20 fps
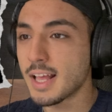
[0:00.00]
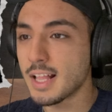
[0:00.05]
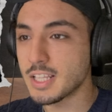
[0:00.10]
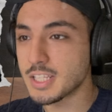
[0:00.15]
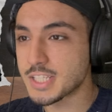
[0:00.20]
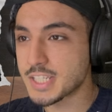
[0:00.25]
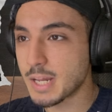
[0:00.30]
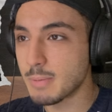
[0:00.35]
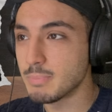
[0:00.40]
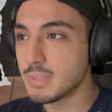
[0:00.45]

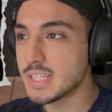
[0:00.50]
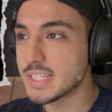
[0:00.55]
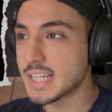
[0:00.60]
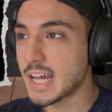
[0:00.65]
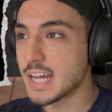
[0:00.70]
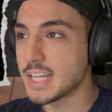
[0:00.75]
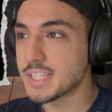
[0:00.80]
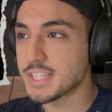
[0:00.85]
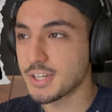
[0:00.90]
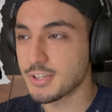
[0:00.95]
some
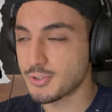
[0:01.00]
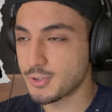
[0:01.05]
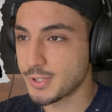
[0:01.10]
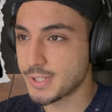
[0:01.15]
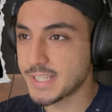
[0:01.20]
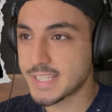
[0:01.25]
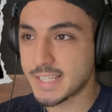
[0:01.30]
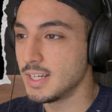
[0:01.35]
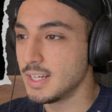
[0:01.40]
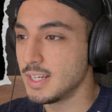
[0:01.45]
designs are
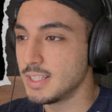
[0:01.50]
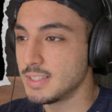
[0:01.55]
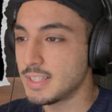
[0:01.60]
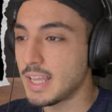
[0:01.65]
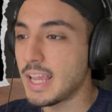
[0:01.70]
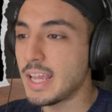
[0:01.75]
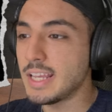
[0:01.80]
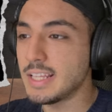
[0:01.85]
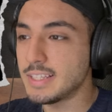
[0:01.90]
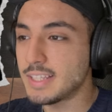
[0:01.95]
just,
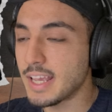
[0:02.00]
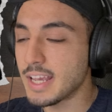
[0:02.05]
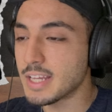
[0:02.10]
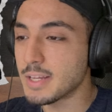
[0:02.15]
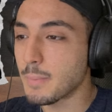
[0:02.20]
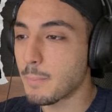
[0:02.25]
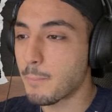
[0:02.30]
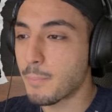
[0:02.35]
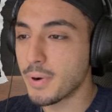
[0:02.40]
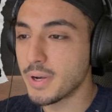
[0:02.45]
they're
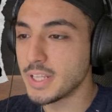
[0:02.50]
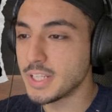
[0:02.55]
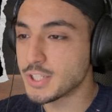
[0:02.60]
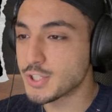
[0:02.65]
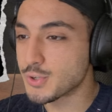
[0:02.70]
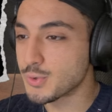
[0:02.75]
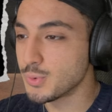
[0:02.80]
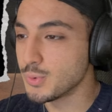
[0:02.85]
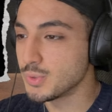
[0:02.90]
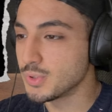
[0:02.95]
pretty
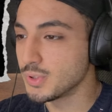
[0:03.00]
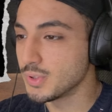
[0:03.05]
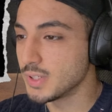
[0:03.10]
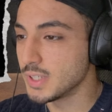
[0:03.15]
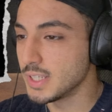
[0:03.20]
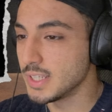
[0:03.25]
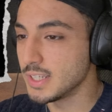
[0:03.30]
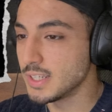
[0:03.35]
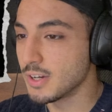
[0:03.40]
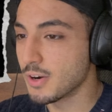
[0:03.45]
true to
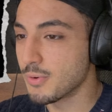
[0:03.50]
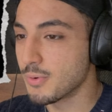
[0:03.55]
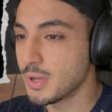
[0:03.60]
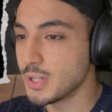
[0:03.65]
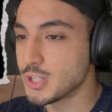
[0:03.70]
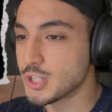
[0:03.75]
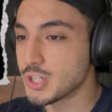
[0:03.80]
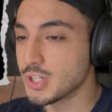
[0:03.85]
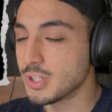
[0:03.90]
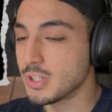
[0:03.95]
the
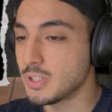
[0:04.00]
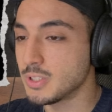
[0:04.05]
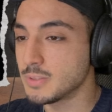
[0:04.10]
original.